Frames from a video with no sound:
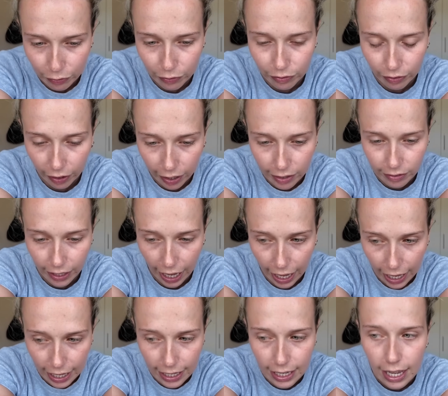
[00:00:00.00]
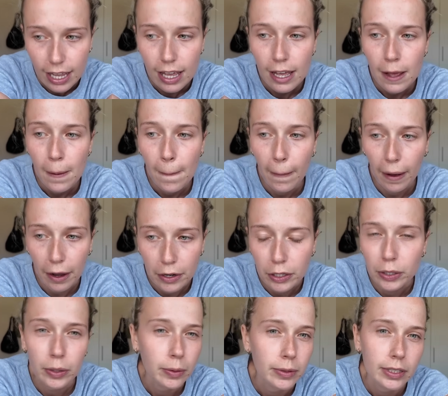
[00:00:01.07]
from 5k, I
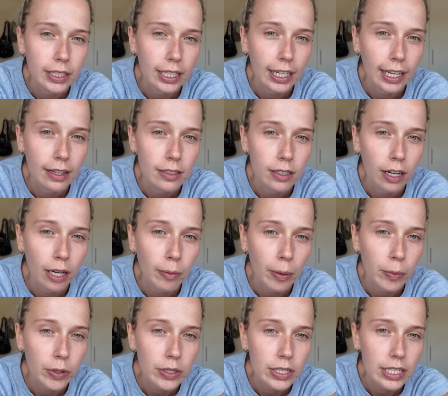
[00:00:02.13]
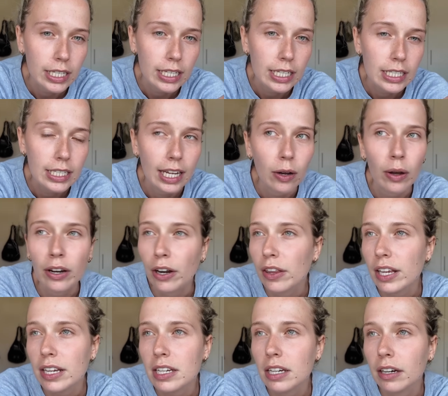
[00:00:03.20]
knew I wasn't going to get the time I wanted. Now, I don't
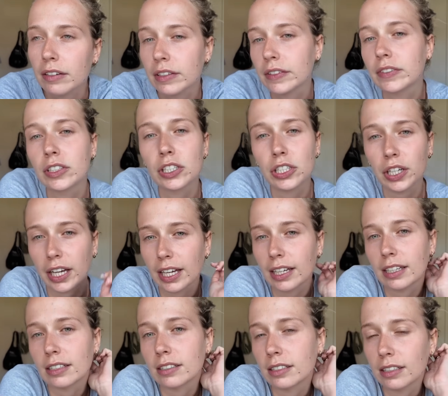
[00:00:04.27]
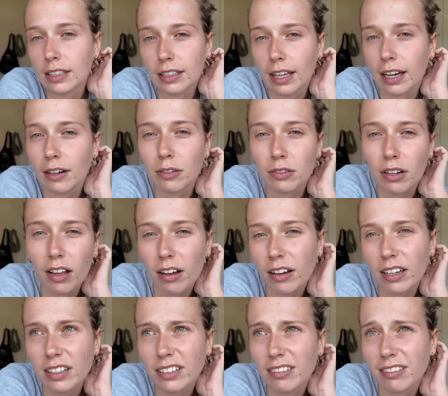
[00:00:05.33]
think I've even shared that
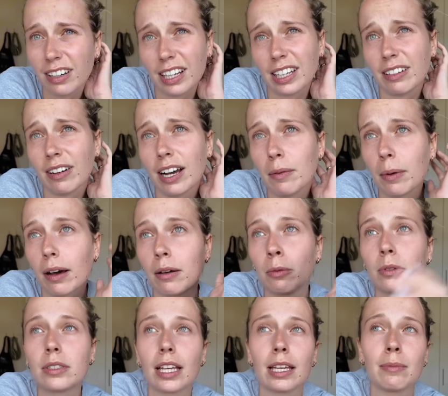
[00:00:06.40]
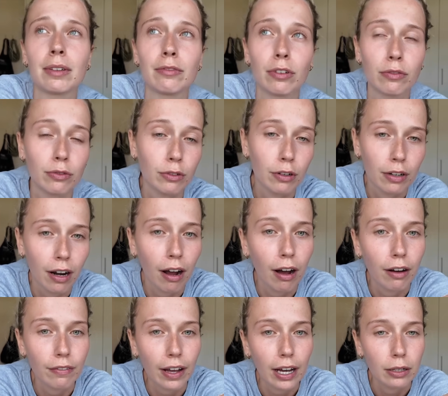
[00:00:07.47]
online or anywhere, but I was aiming for
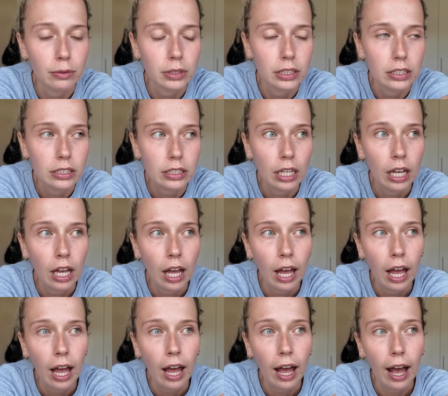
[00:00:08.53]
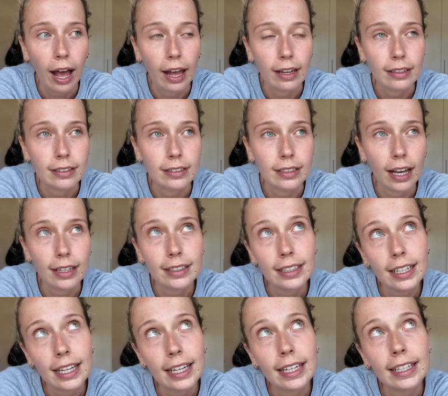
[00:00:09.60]
4.5 hours. And I
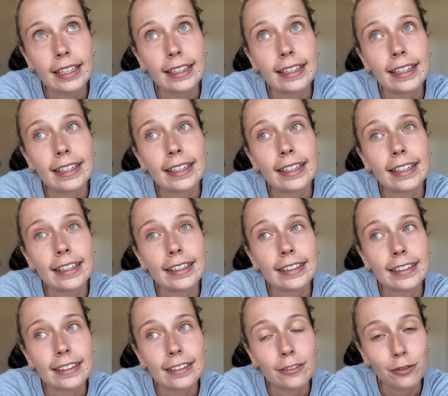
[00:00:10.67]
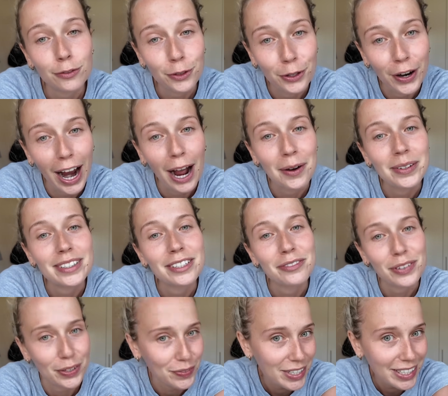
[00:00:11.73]
did it in 4 hours
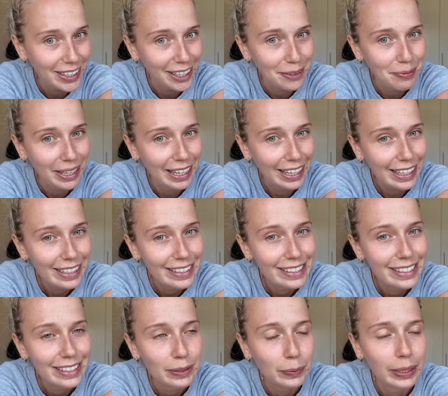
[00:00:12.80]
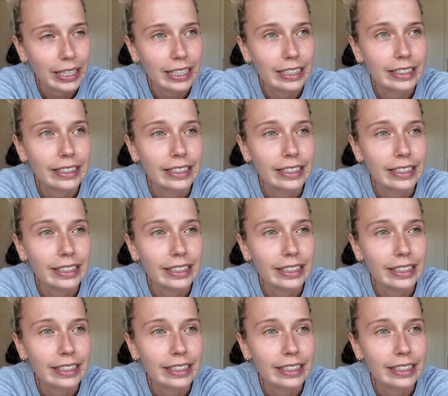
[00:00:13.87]
and 59 minutes, which